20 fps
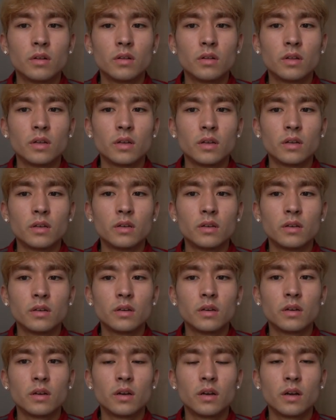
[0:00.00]
Like,
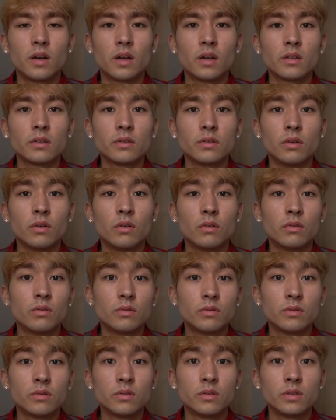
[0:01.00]
I
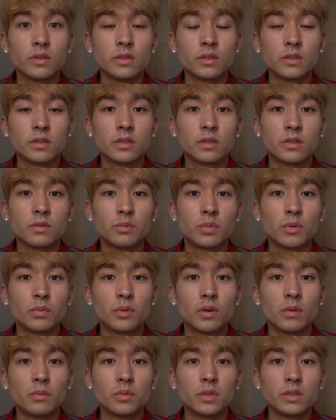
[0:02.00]
know it's gonna
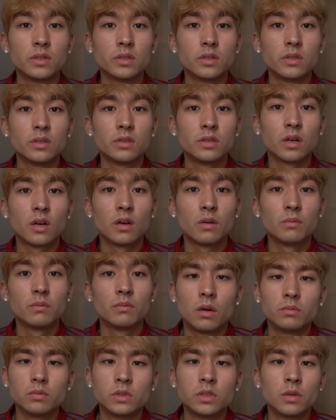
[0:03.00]
propel me to the top.
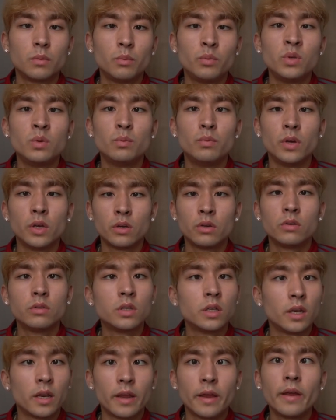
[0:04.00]
I'm gonna be bigger
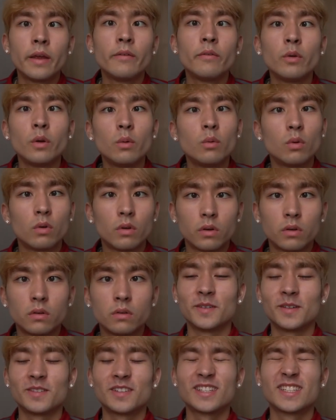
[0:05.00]
than everyone.
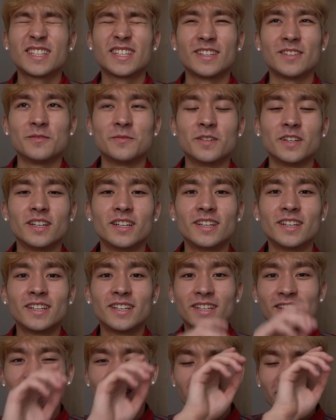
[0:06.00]
I'm just kidding, but
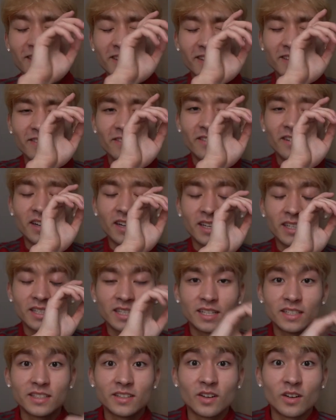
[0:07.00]
fuck, it's
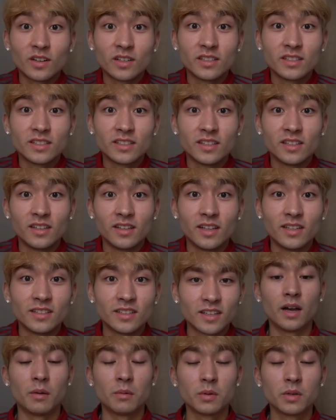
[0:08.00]
actually hard to see the
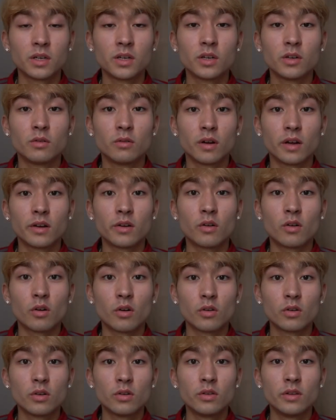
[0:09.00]
lens. I'm gonna grind
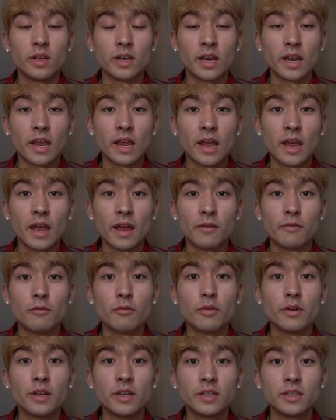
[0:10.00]
harder than
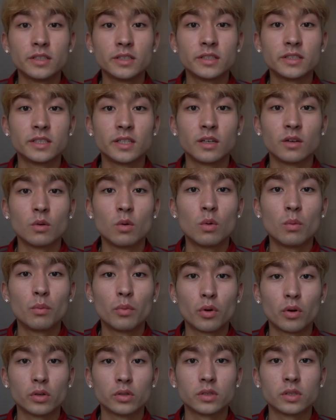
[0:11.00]
every single
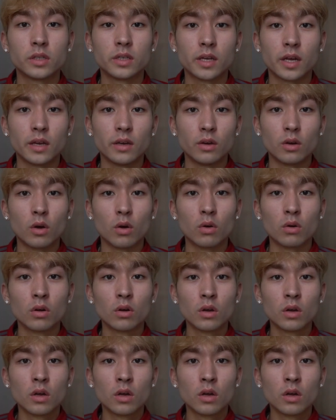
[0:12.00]
person I know.